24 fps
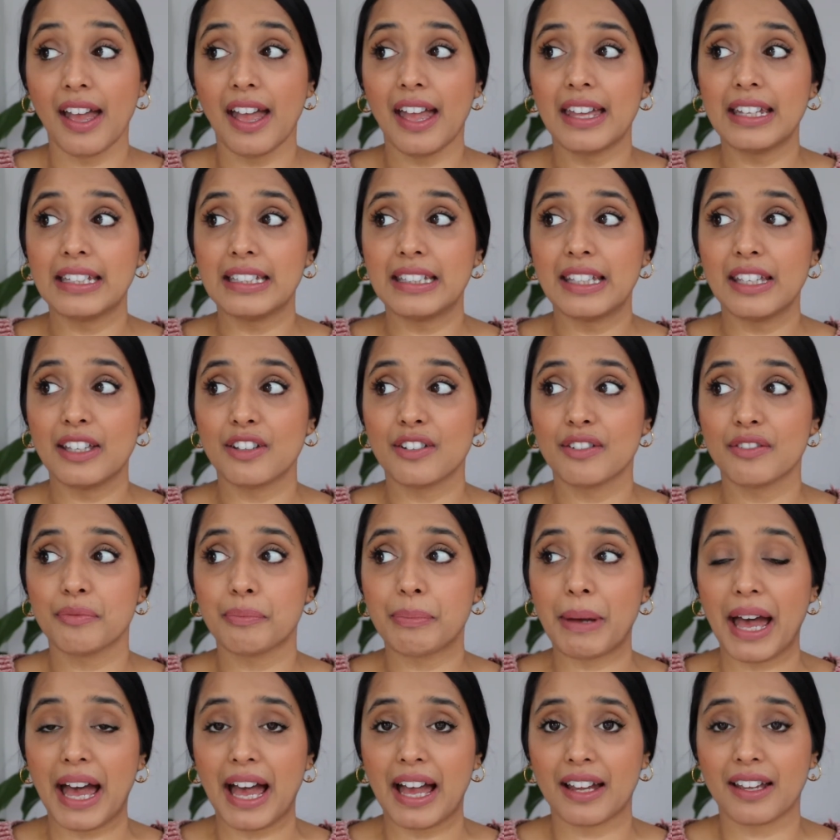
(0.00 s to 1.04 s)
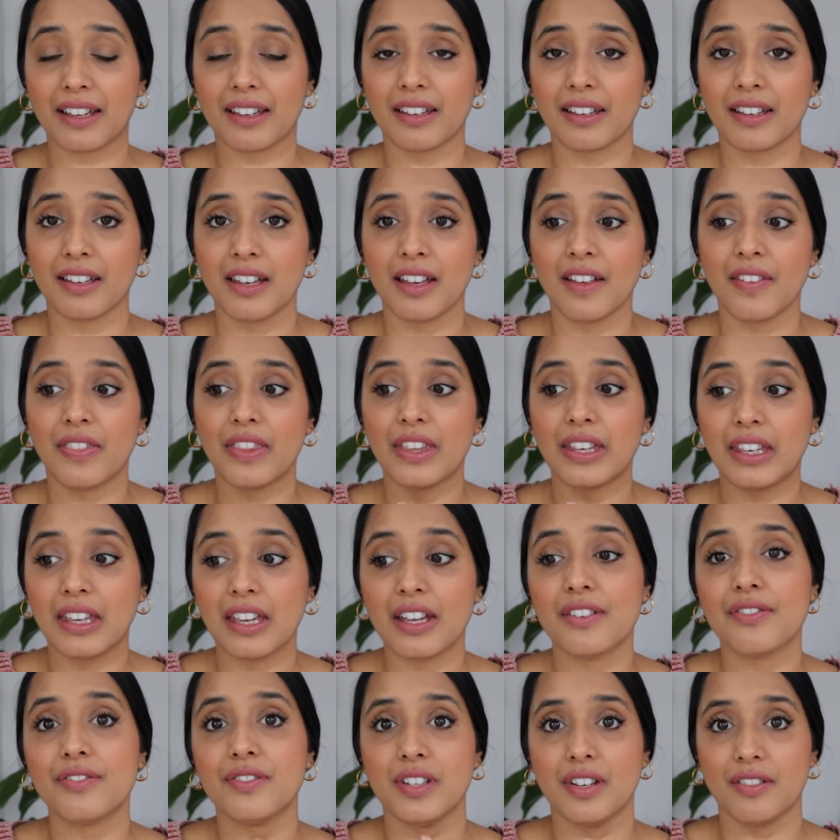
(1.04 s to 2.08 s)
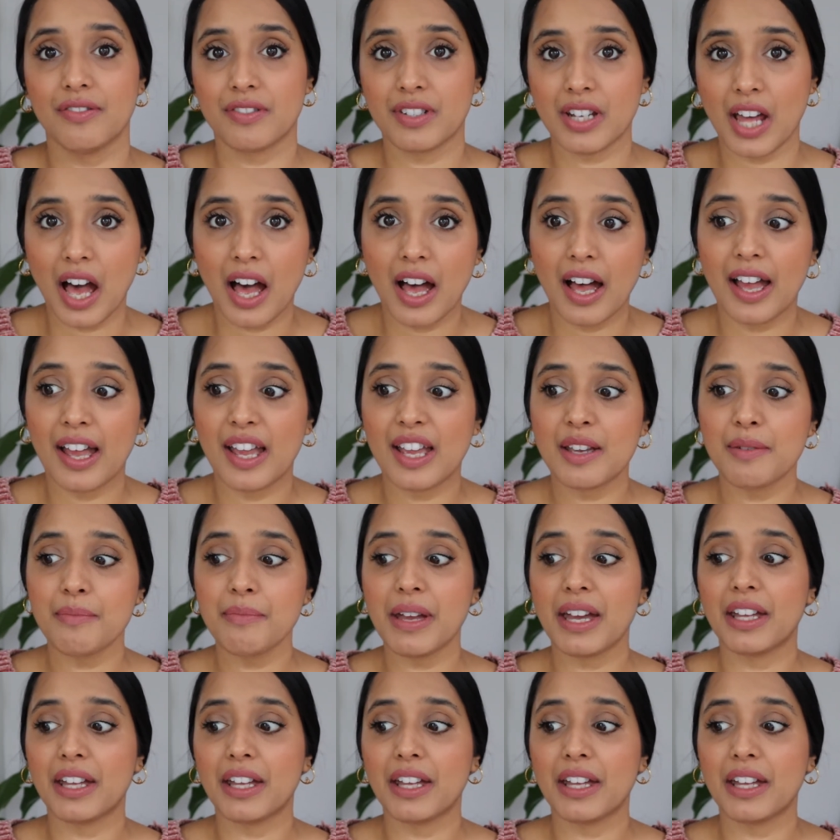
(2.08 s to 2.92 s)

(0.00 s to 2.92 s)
and give back the gift of time